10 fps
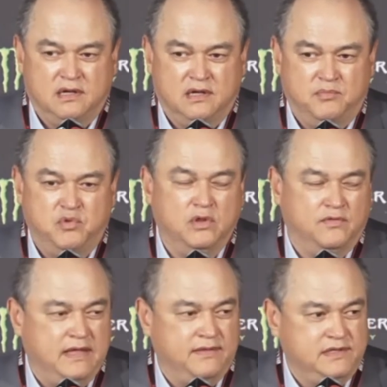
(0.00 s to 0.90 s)
pool of
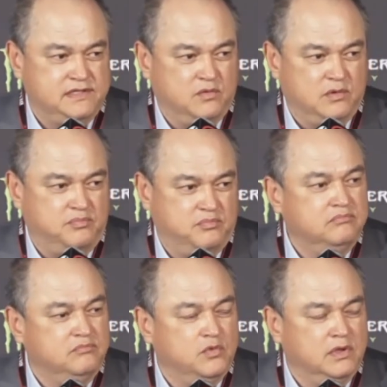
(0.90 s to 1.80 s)
athletes that would
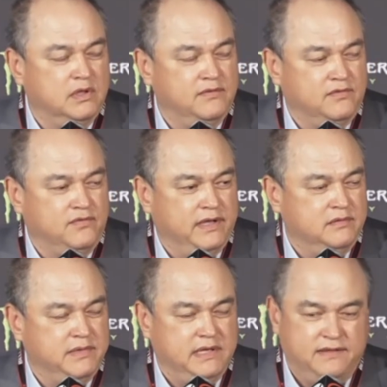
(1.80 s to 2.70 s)
love to fight
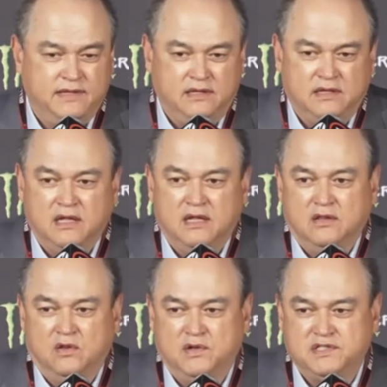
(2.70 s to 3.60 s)
him, and I think
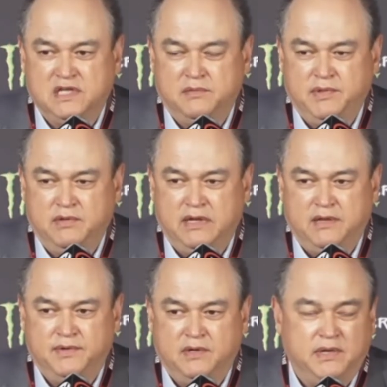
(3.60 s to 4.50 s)
Logan's going to be right up there.